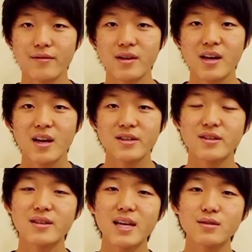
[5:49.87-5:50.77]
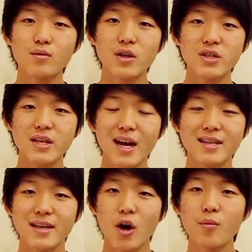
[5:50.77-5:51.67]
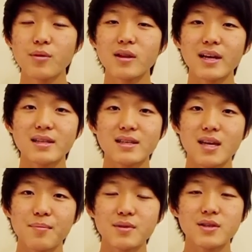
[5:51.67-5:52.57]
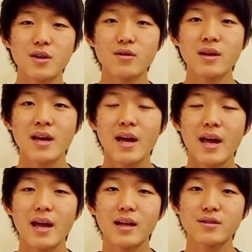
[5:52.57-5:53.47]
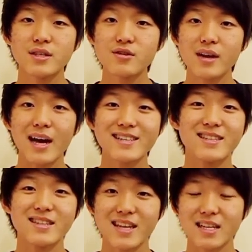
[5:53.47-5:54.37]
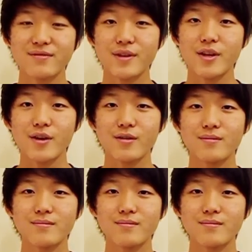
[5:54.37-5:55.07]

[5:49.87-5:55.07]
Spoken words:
So thanks for watching, guys. I hope you liked this episode, and I'll see you guys in the next video.